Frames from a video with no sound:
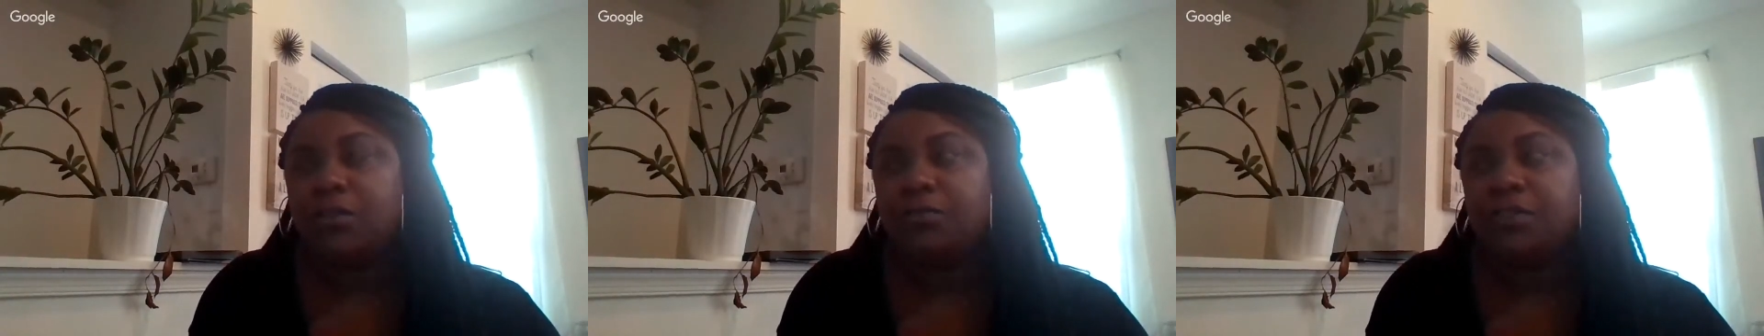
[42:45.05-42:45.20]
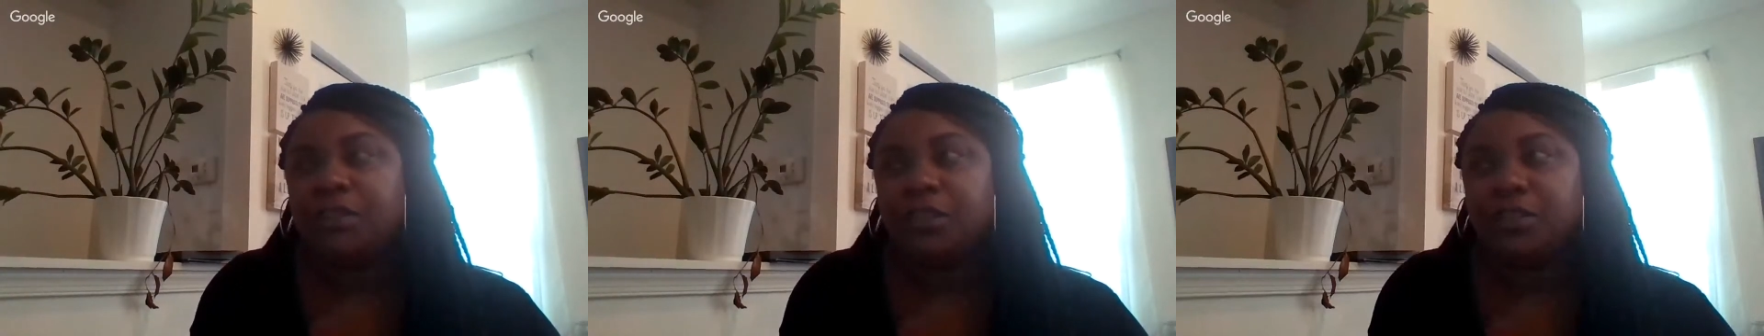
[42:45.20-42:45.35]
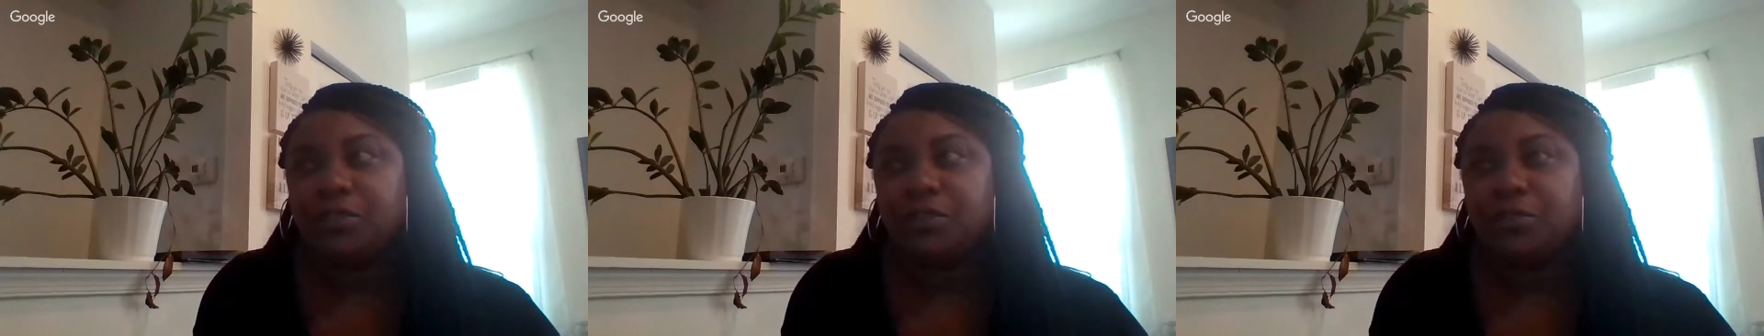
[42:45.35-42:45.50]

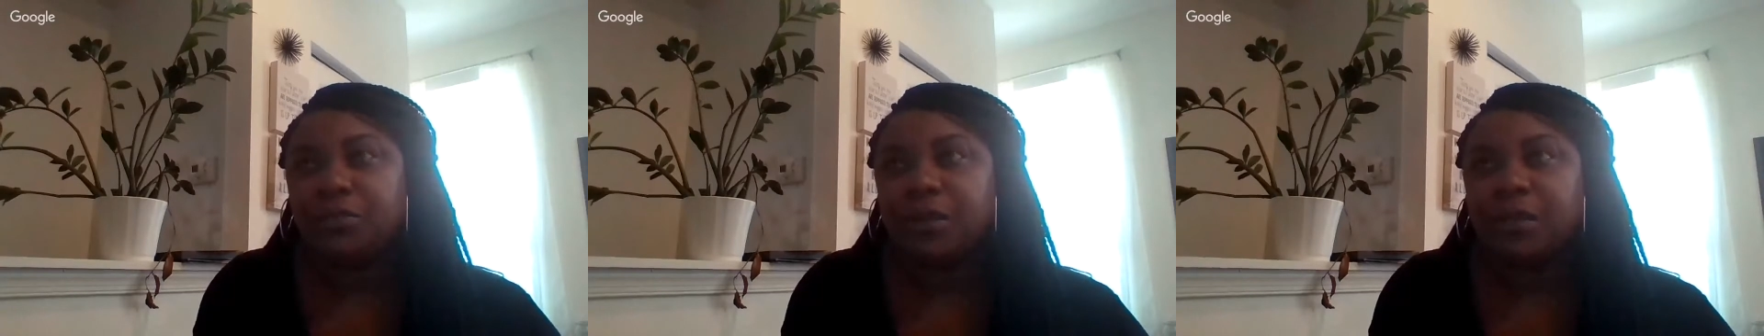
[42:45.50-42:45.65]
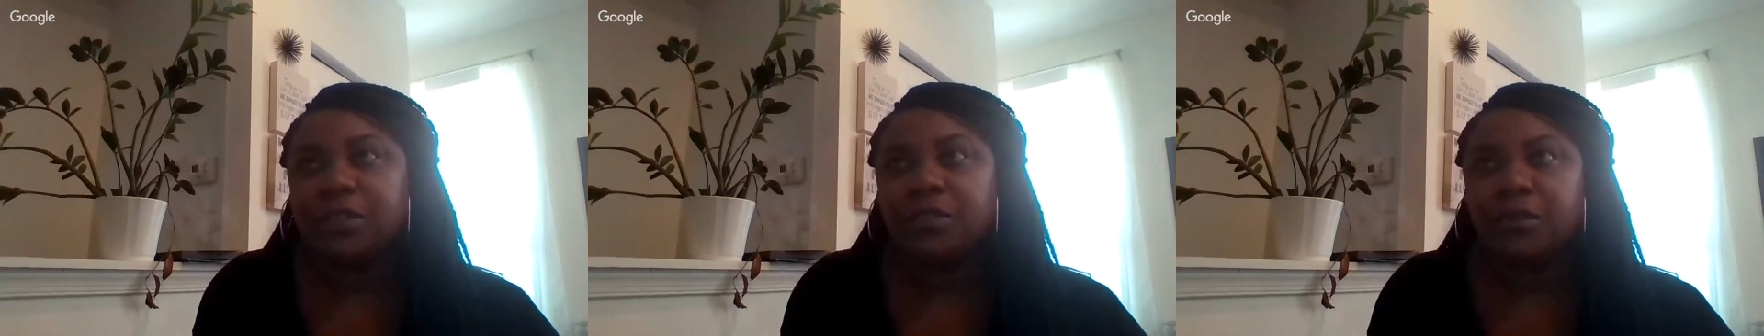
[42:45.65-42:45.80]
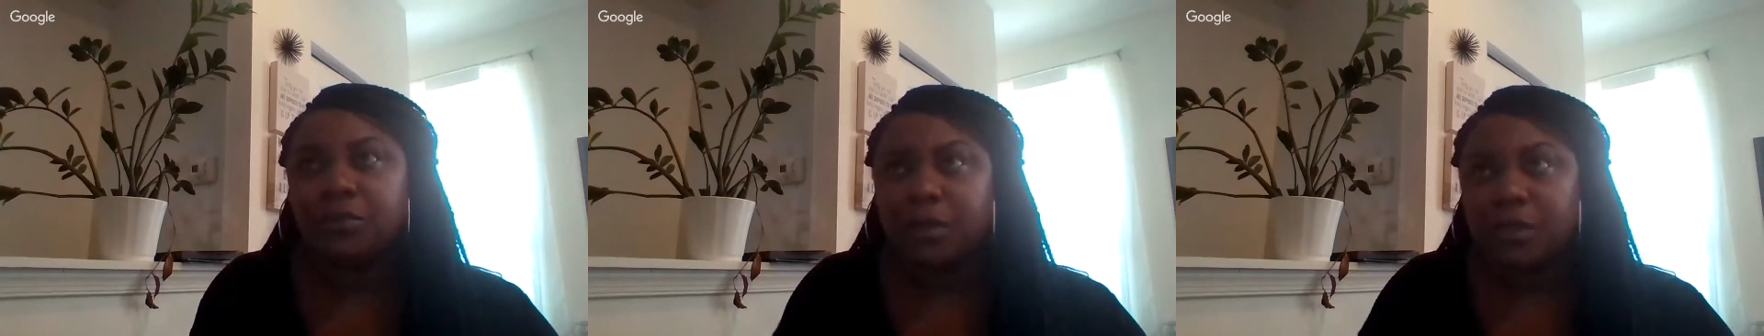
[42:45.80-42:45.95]
So it's
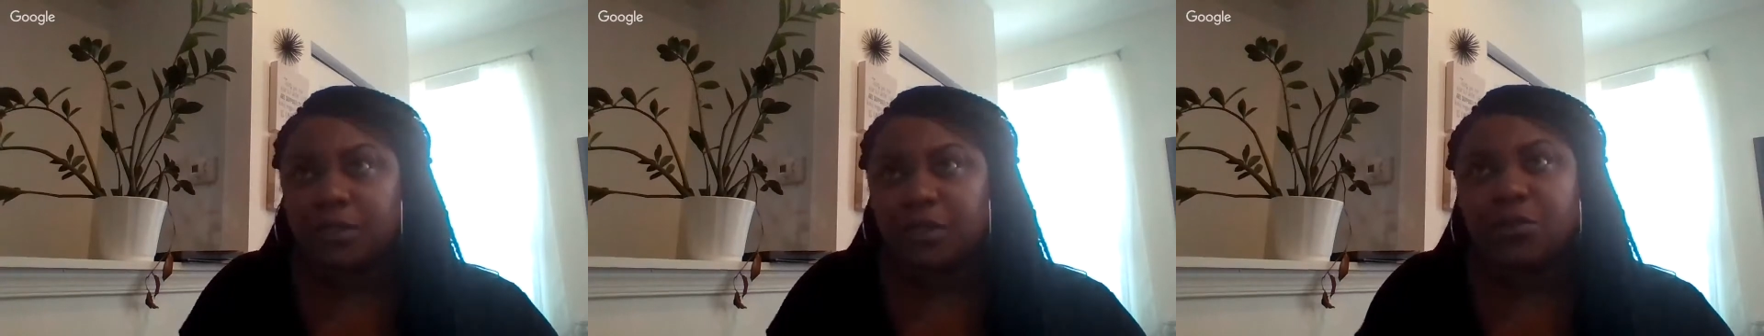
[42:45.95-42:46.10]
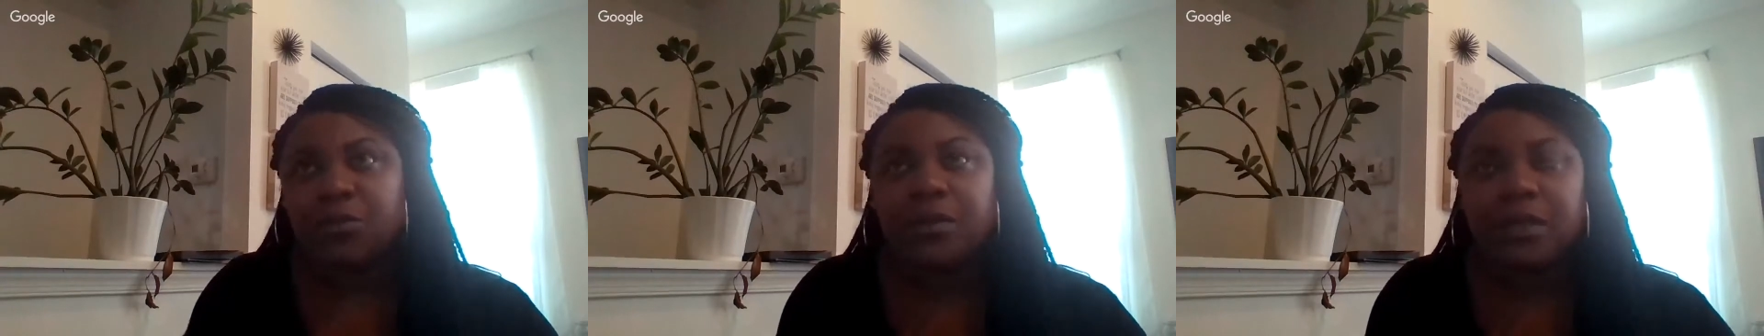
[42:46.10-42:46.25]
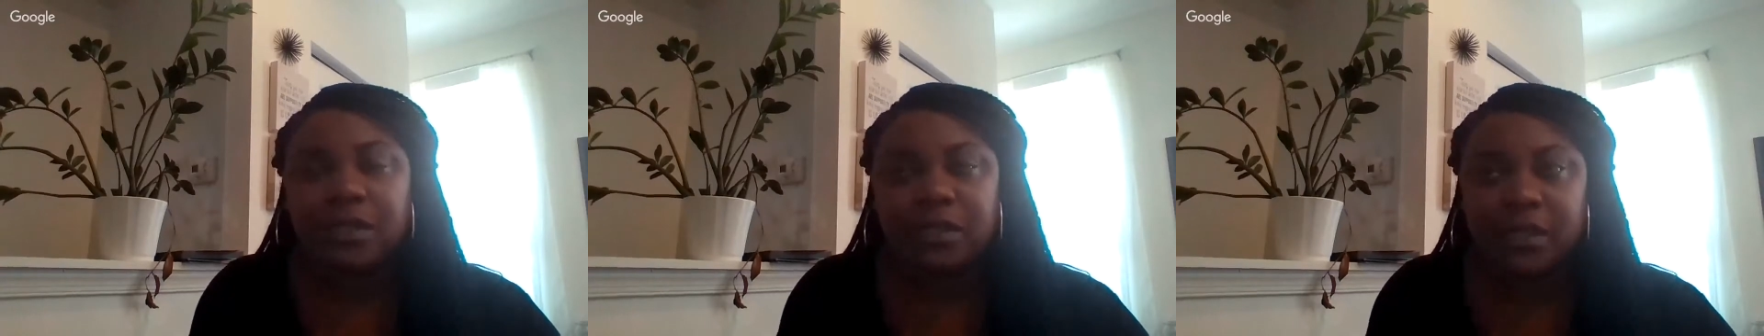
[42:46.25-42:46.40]
52 weeks.
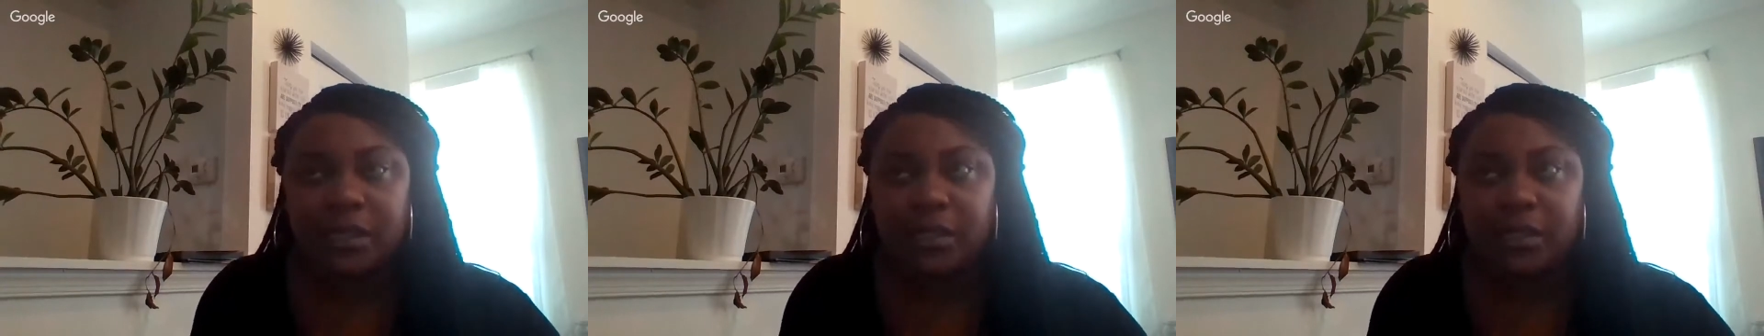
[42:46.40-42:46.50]
So there's